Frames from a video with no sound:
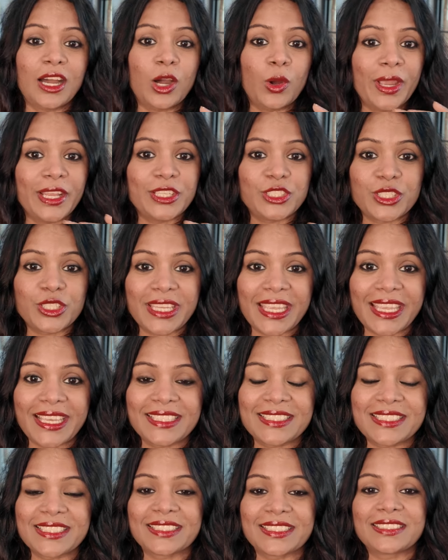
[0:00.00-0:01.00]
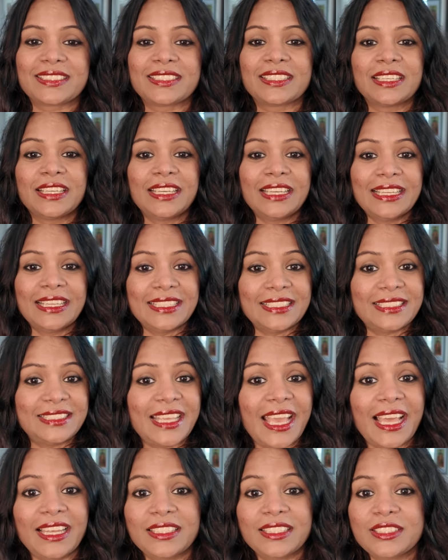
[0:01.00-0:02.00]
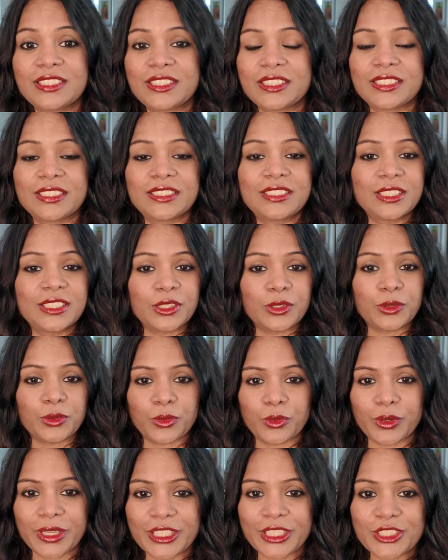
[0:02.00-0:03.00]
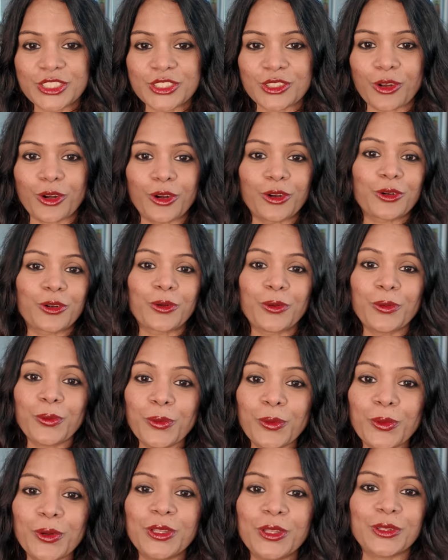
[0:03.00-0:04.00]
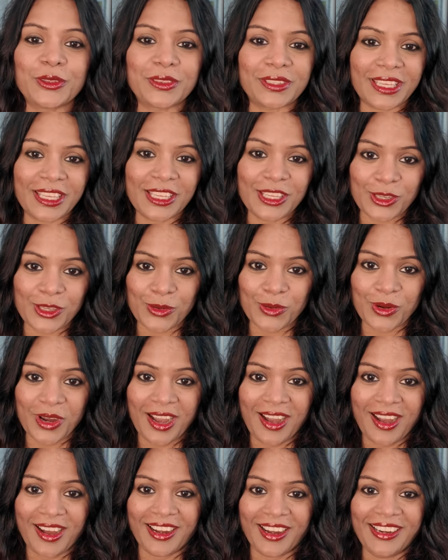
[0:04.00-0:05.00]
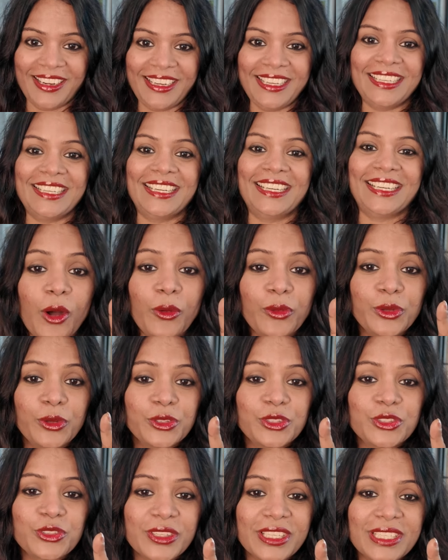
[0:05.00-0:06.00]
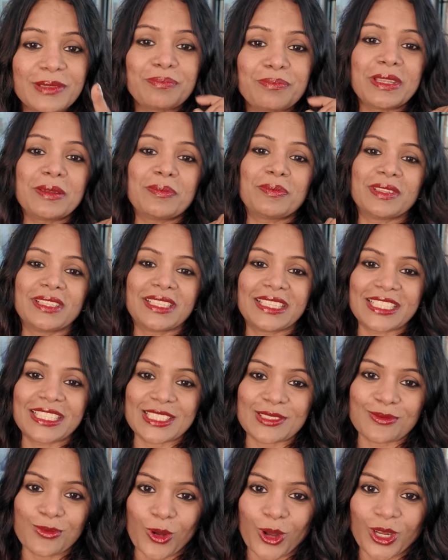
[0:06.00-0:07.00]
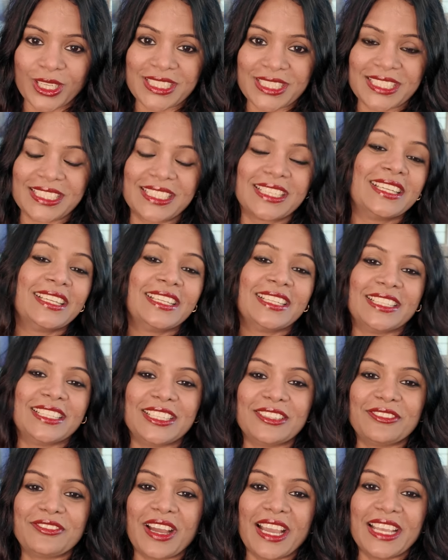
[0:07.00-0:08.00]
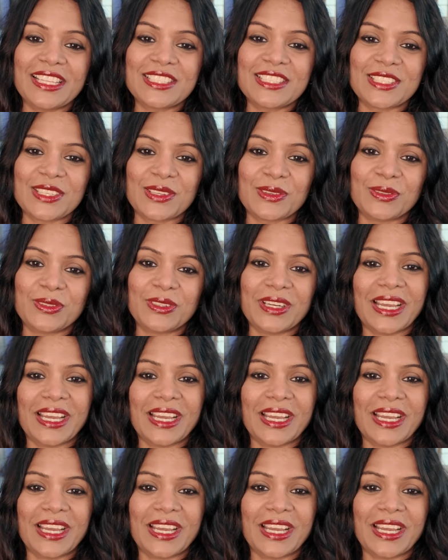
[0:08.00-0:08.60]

how educated, talented, rich or cool you think you are, how you treat people is what defines you